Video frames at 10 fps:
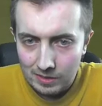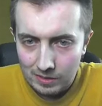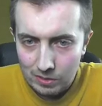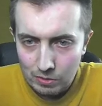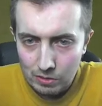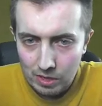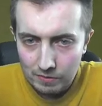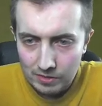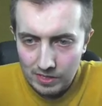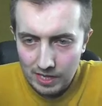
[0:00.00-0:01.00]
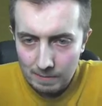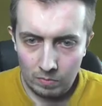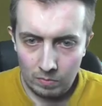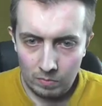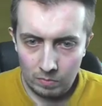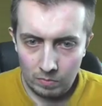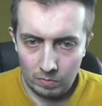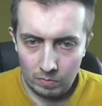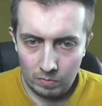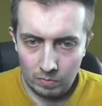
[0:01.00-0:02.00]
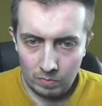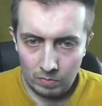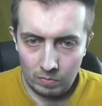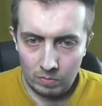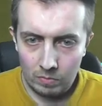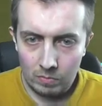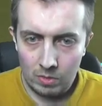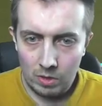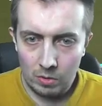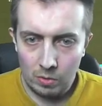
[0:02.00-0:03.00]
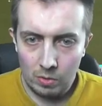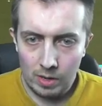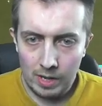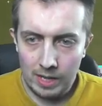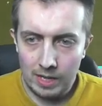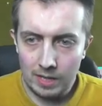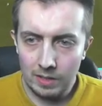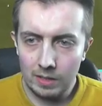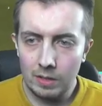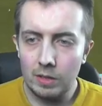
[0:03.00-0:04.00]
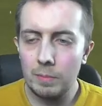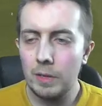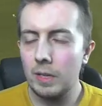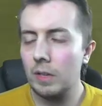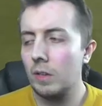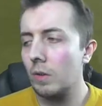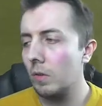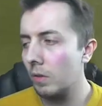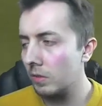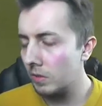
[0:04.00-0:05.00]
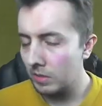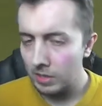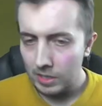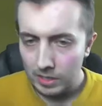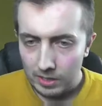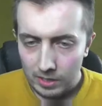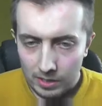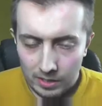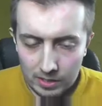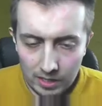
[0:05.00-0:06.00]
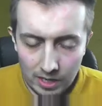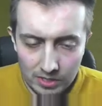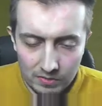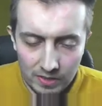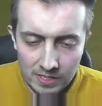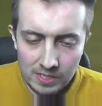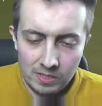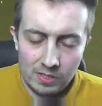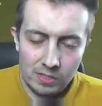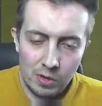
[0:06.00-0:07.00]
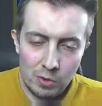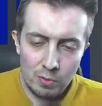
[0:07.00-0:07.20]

You do love to see it. No way. Oh my god. Our defense is so